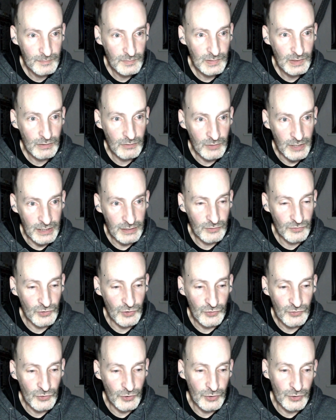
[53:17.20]
right?
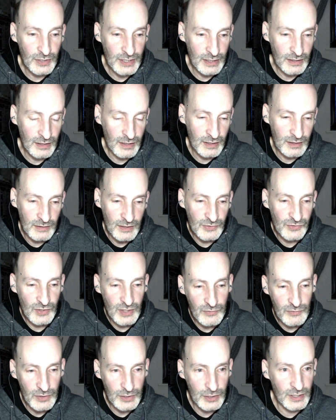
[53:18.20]
So you can, in the
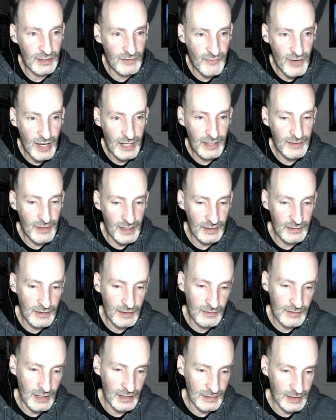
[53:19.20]
server, you can
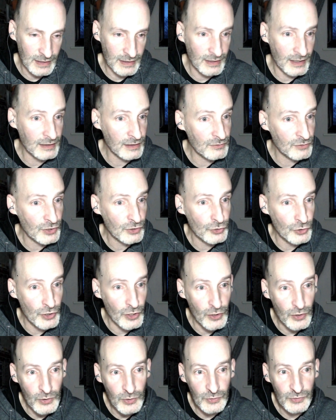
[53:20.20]
validate that the client
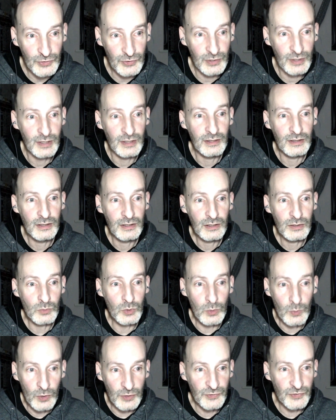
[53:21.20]
knows
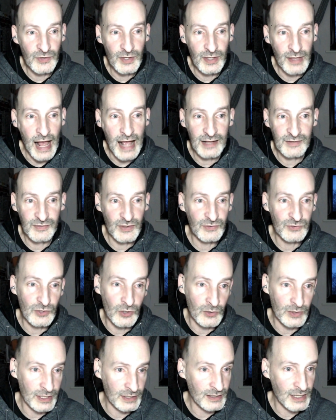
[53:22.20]
what was the access
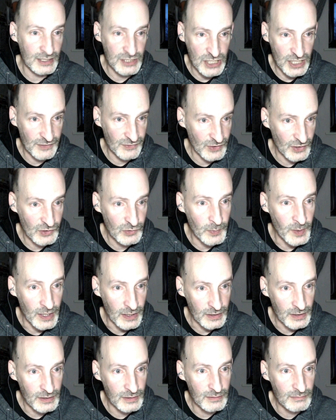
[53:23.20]
token that just
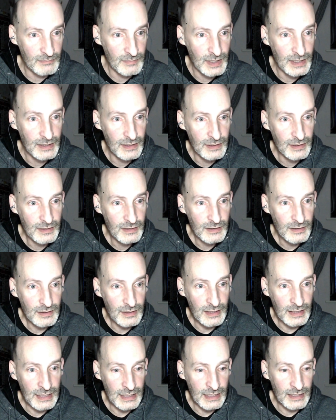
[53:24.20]
expired,
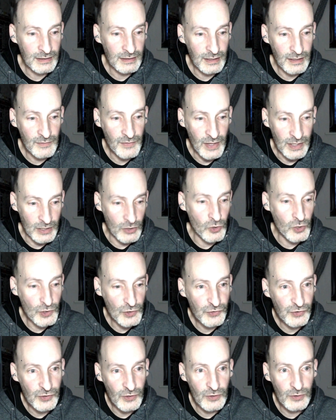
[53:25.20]
and that
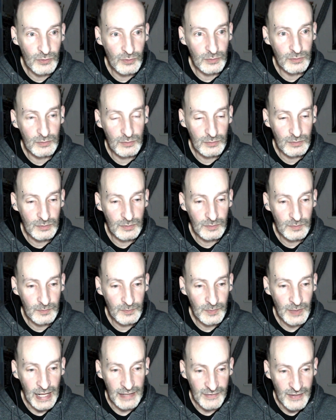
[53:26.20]
also
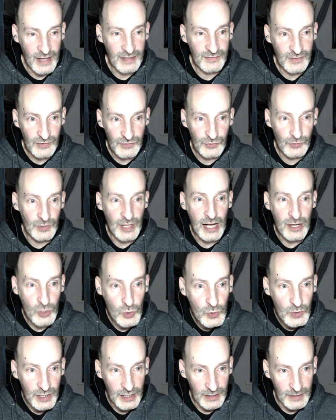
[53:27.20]
has access to that
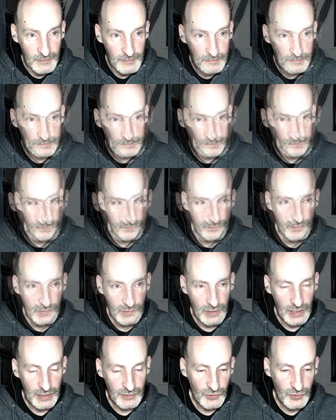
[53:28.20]
cookie,
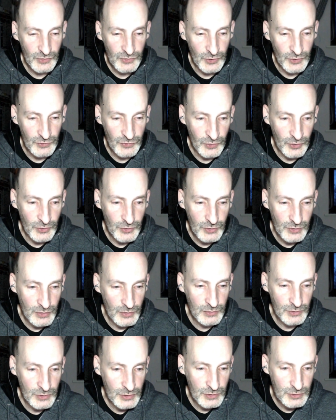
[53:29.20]
right? So
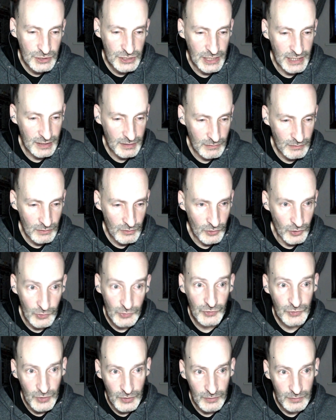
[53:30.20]
you check
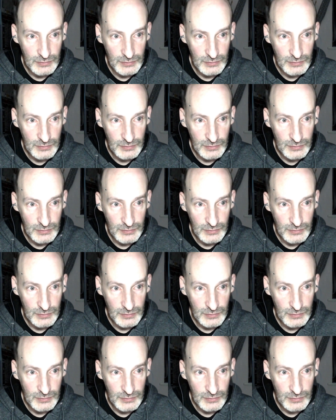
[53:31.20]
those 2,